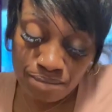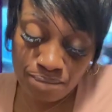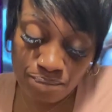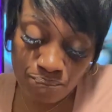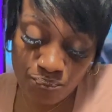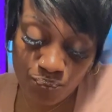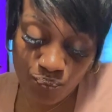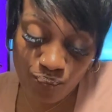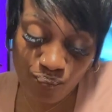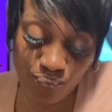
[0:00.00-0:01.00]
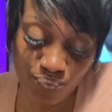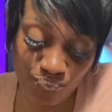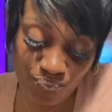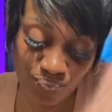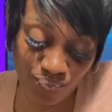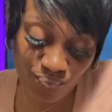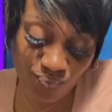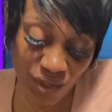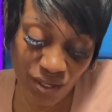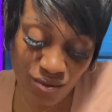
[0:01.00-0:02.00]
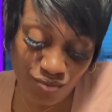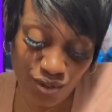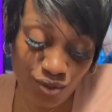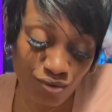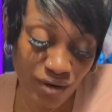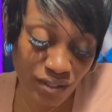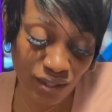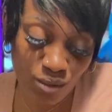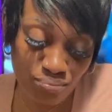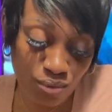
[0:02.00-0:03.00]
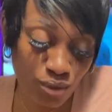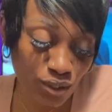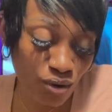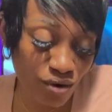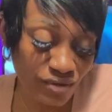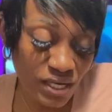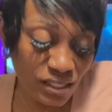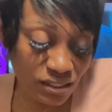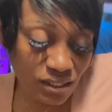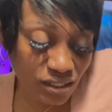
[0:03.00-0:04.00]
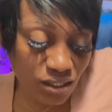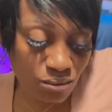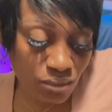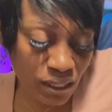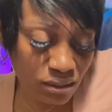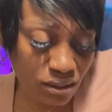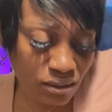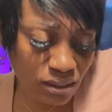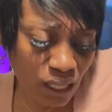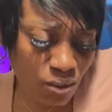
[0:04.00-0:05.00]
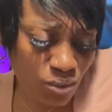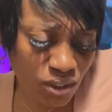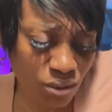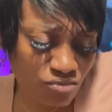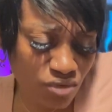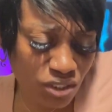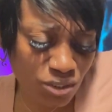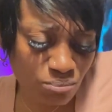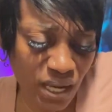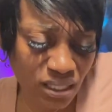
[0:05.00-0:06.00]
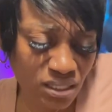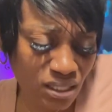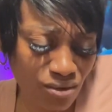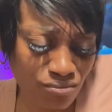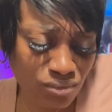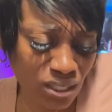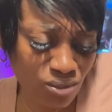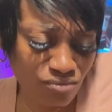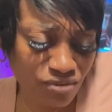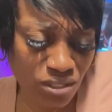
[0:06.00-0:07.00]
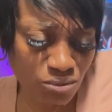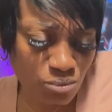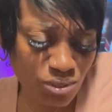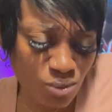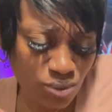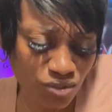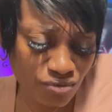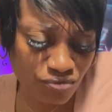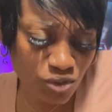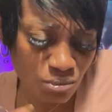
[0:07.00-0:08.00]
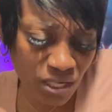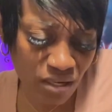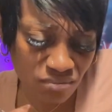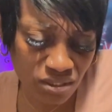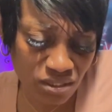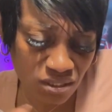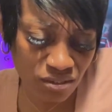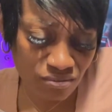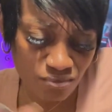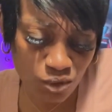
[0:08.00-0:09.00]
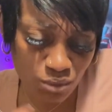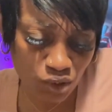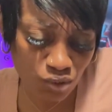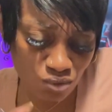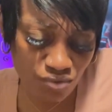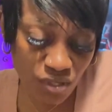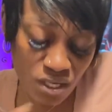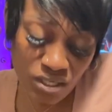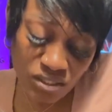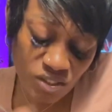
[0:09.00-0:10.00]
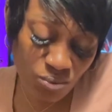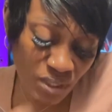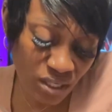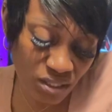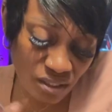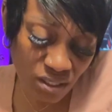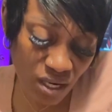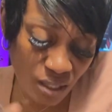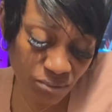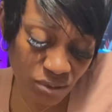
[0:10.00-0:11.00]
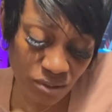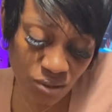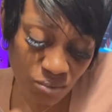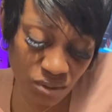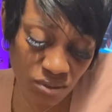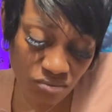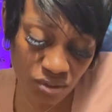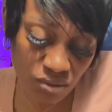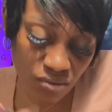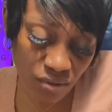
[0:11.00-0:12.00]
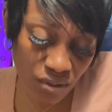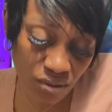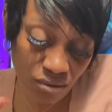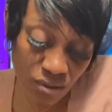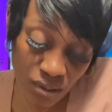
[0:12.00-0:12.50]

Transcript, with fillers: Mm-mm. They in regret. They broke it off. Look at them. They look. They don't want them rushing back in. They don't. They don't find it to be a wish fulfillment after seeing some form of truth. Someone had other options. Someone's in regret.